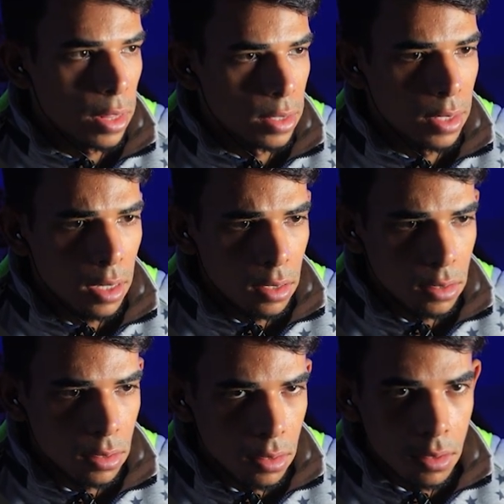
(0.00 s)
the
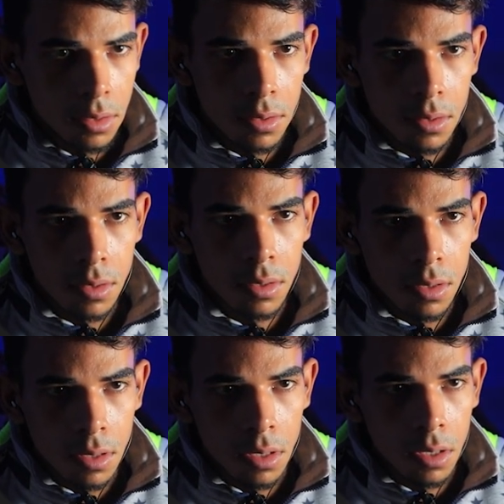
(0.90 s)
text
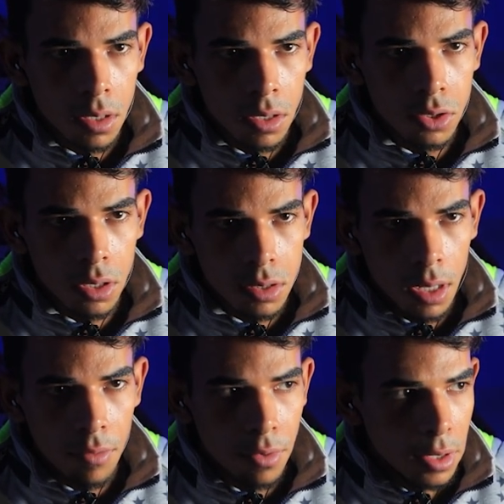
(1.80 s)
just
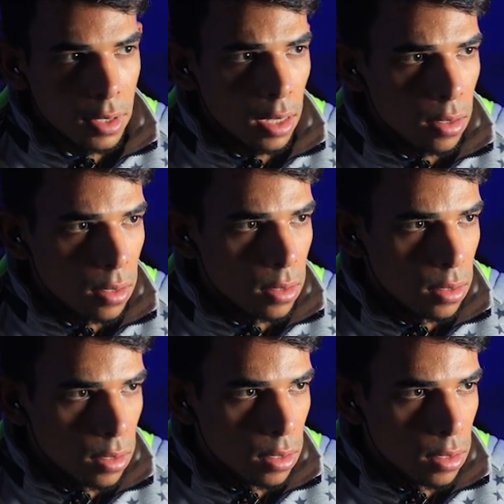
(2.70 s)
have a rectangle.